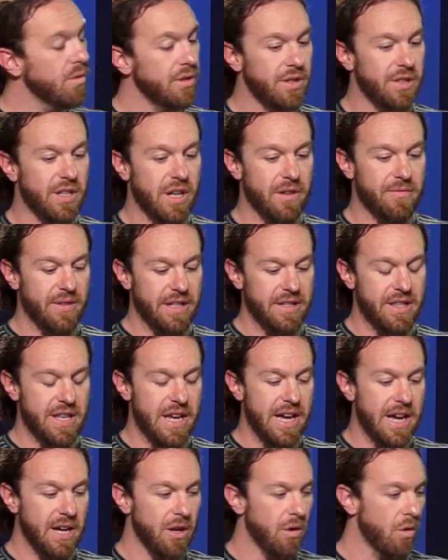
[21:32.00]
with stuff like
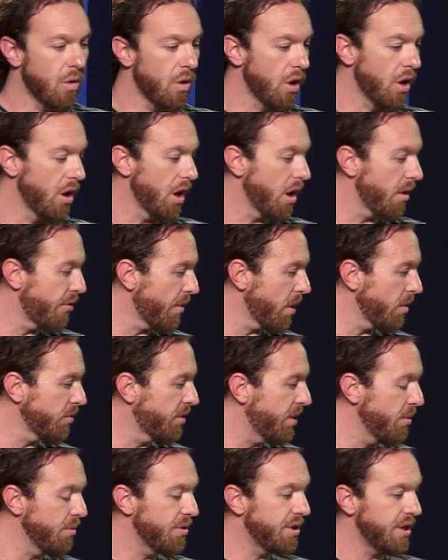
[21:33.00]
that, or I'll throw
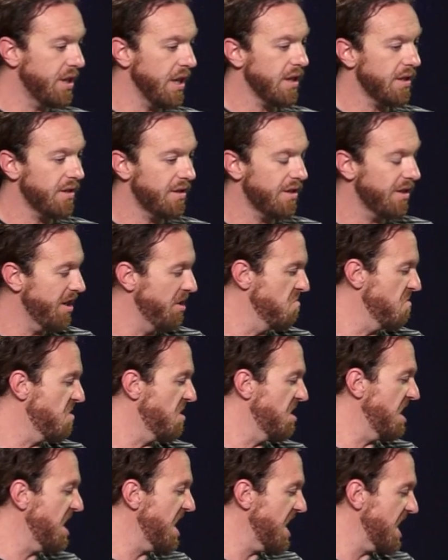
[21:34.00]
two sticks in
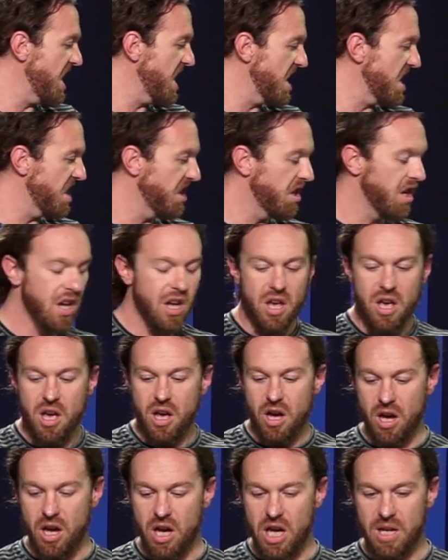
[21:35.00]
one hand.
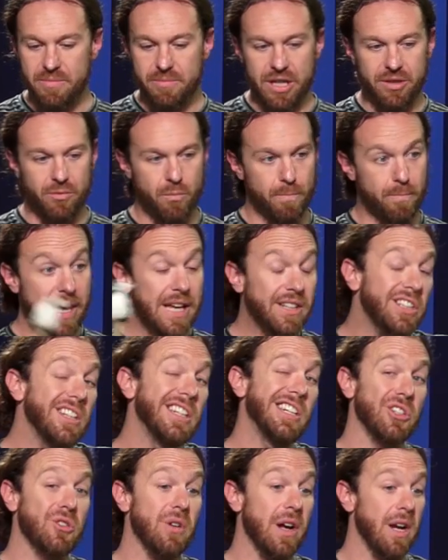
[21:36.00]
Um, I
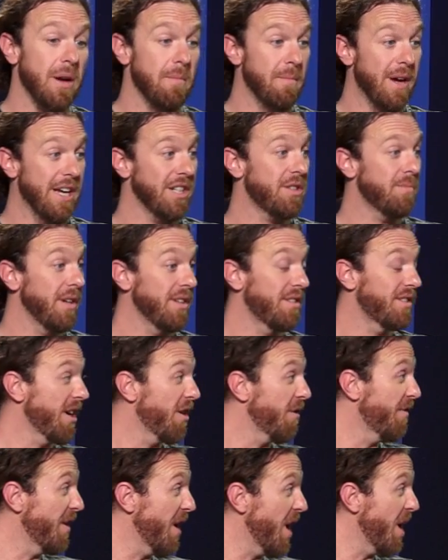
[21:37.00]
basically just try to mess
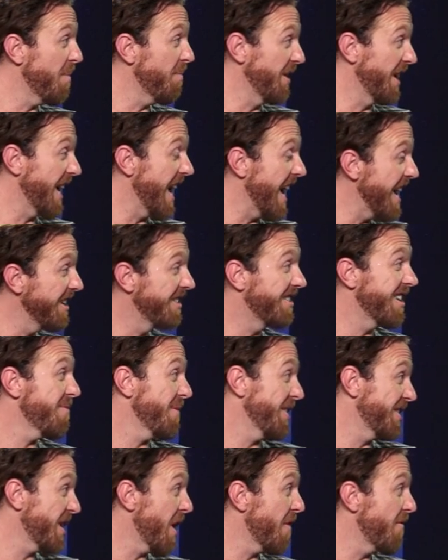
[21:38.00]
myself up and kind of set
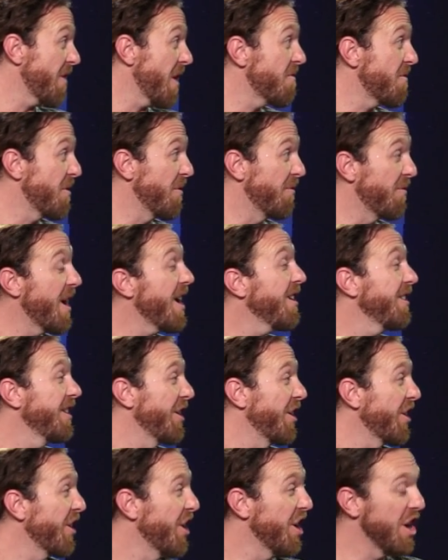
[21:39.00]
myself up for
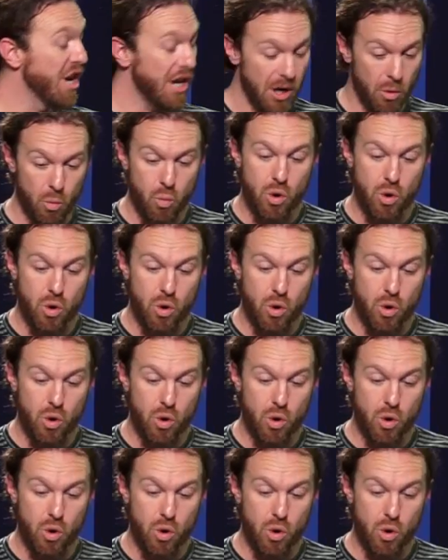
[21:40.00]
failure, and I